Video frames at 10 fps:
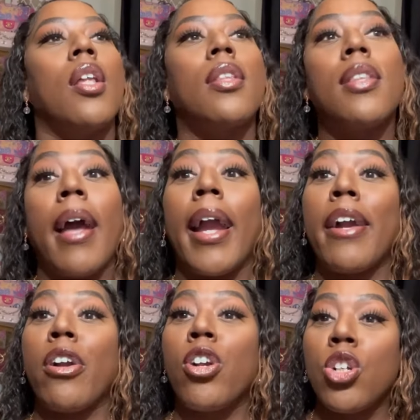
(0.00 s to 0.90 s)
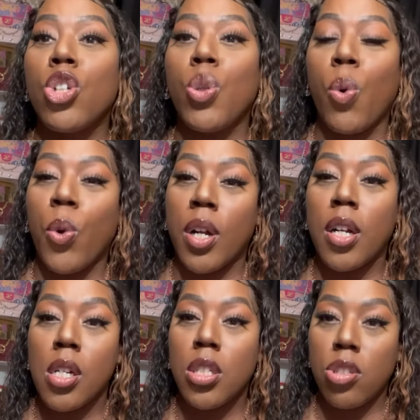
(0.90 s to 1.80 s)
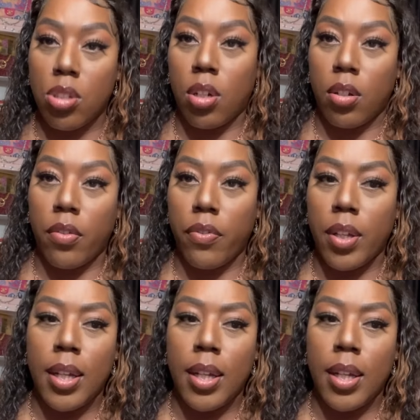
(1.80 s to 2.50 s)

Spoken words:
Layer your stuff.